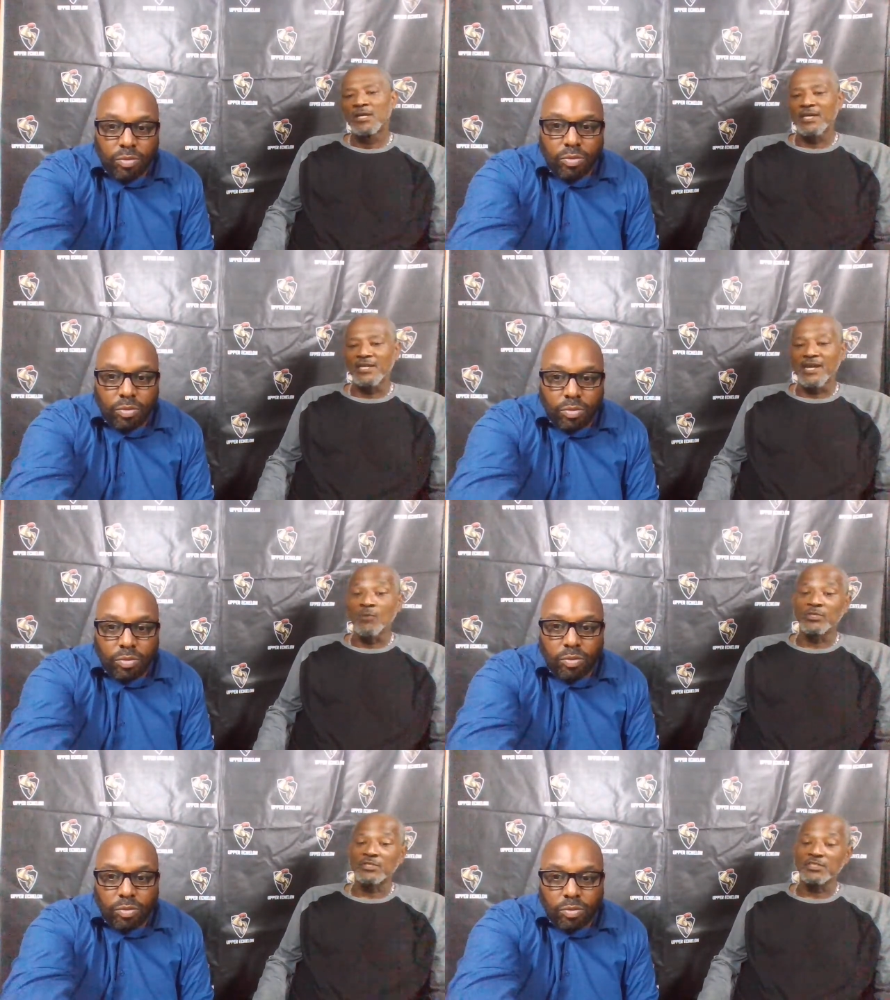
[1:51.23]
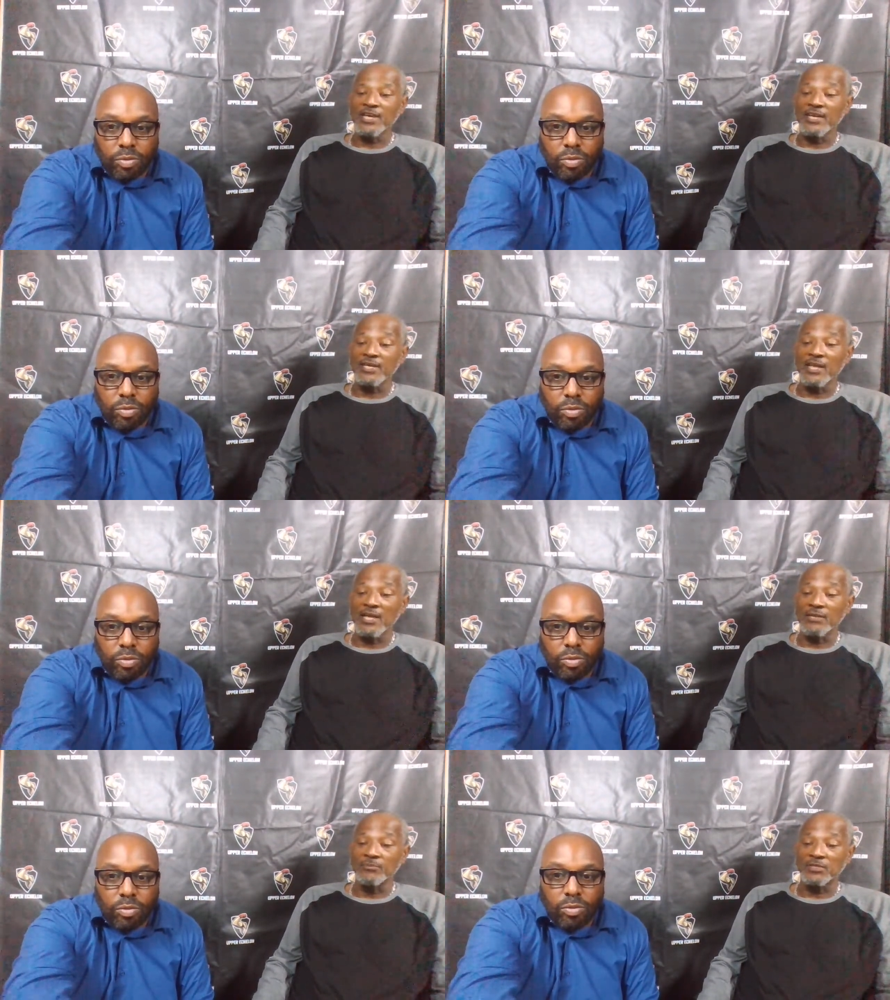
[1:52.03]
Speaker 1: And I went to Shade
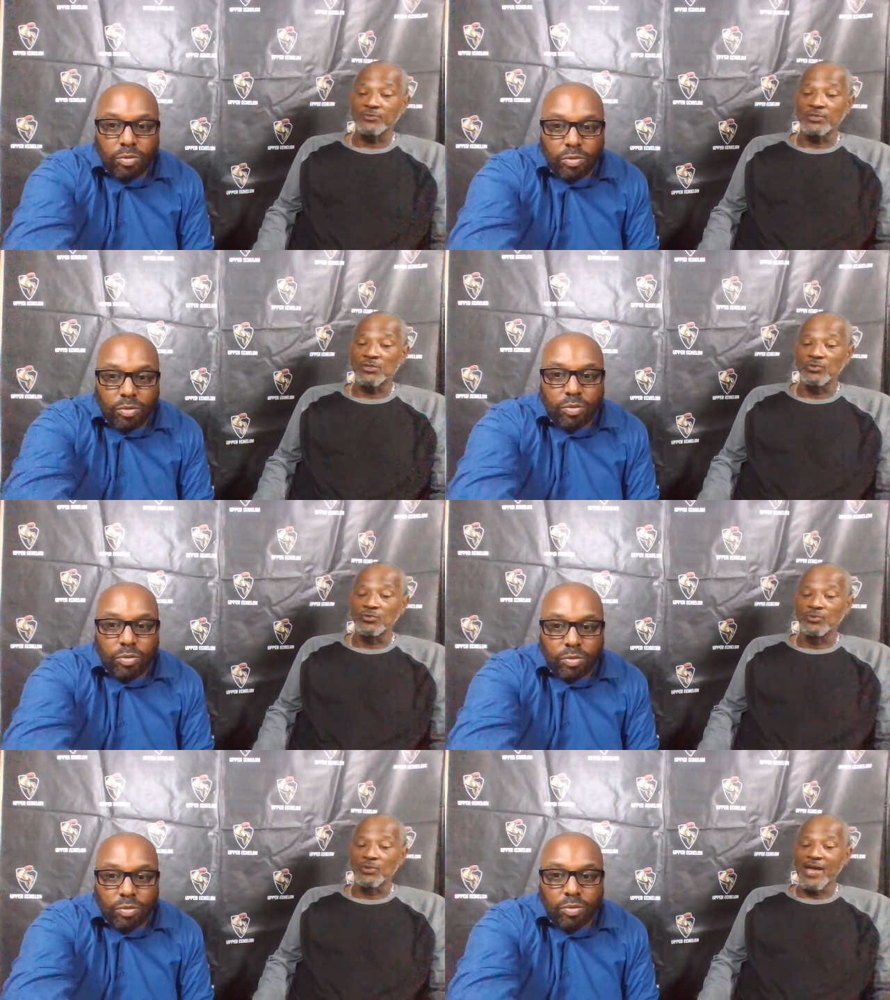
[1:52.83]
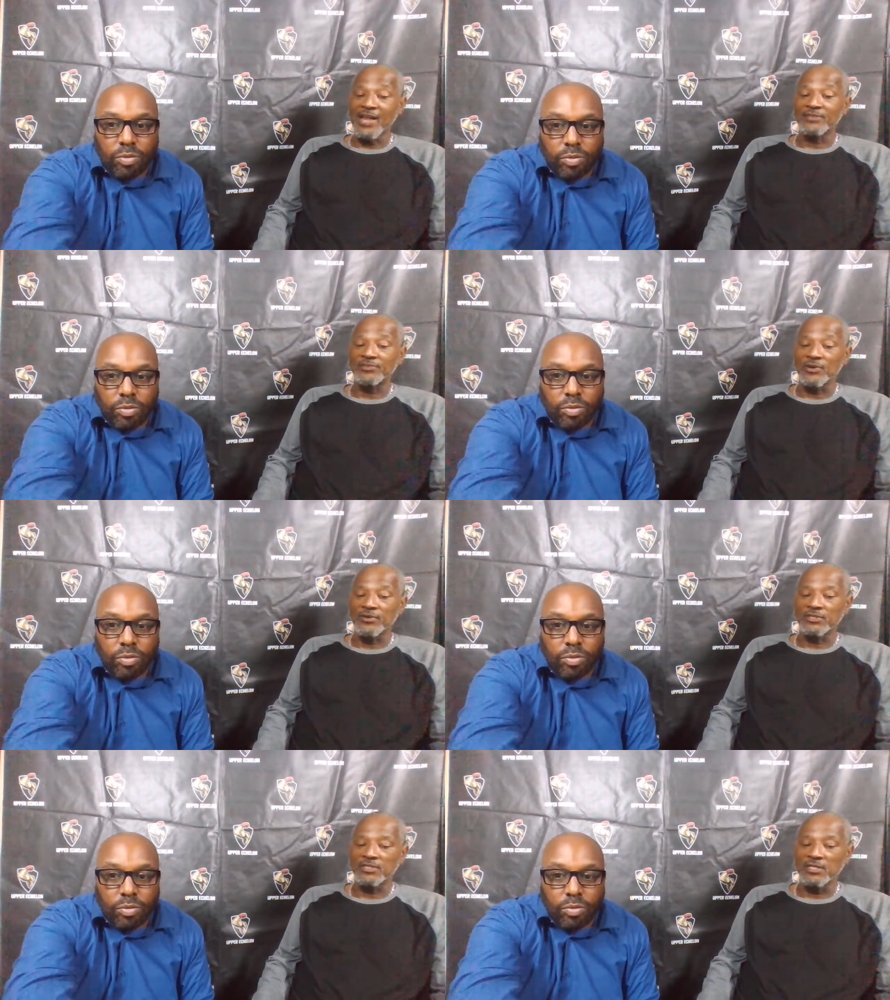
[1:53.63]
Elementary School, Allison
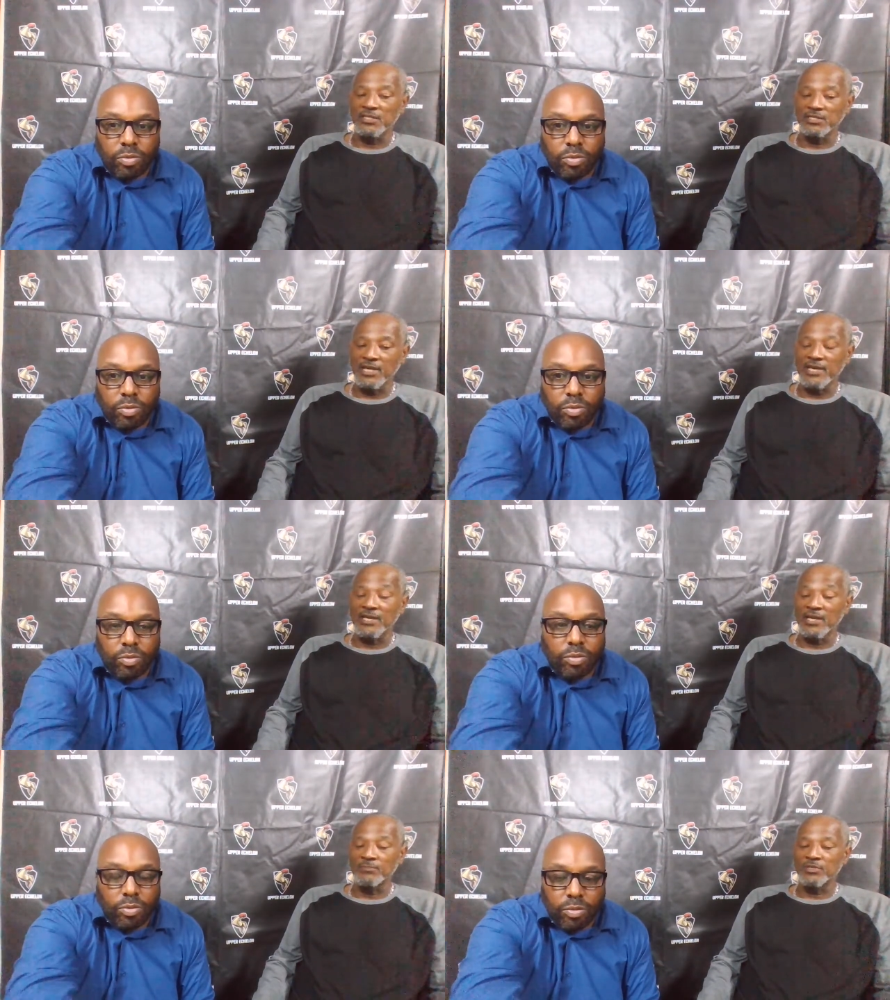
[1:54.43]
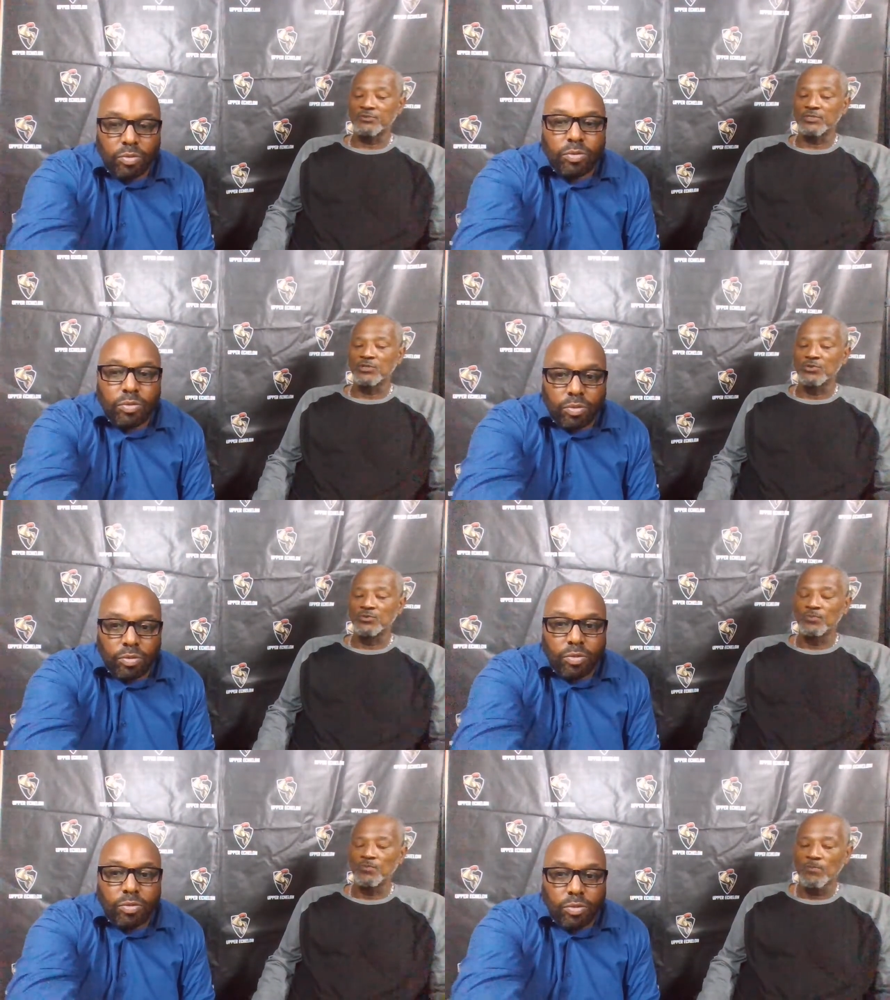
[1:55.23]
Ernestine Shade Elementary
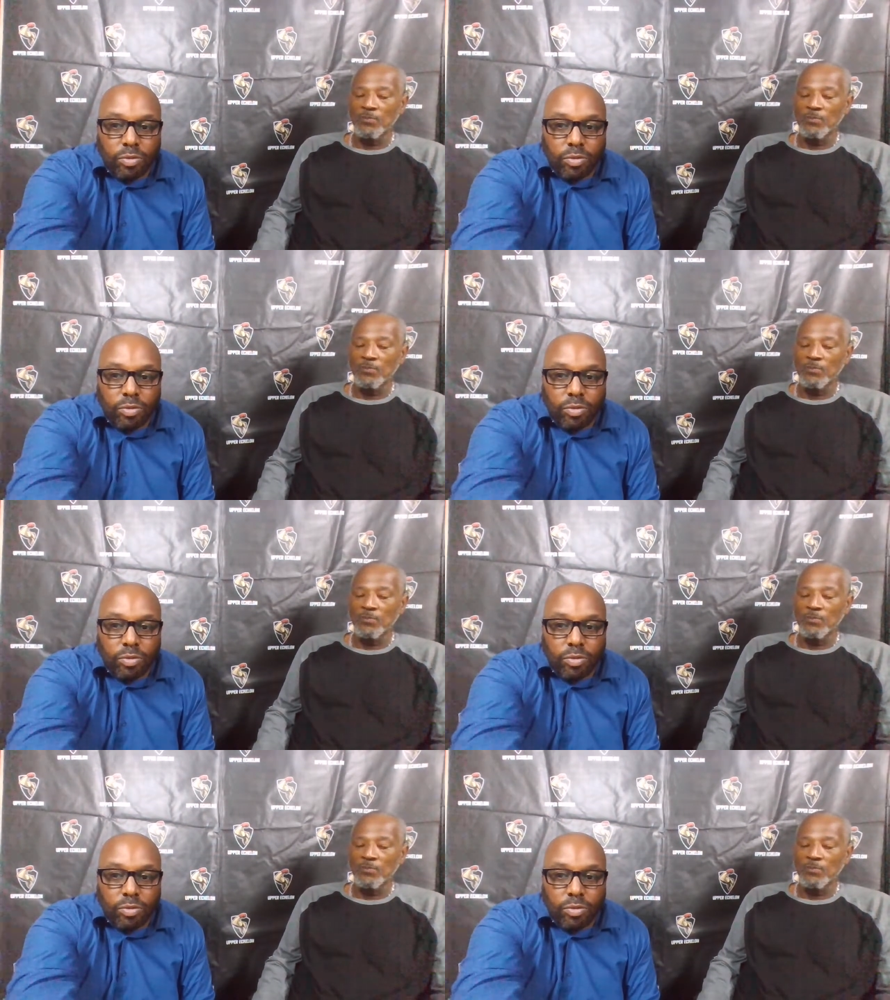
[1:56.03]
School.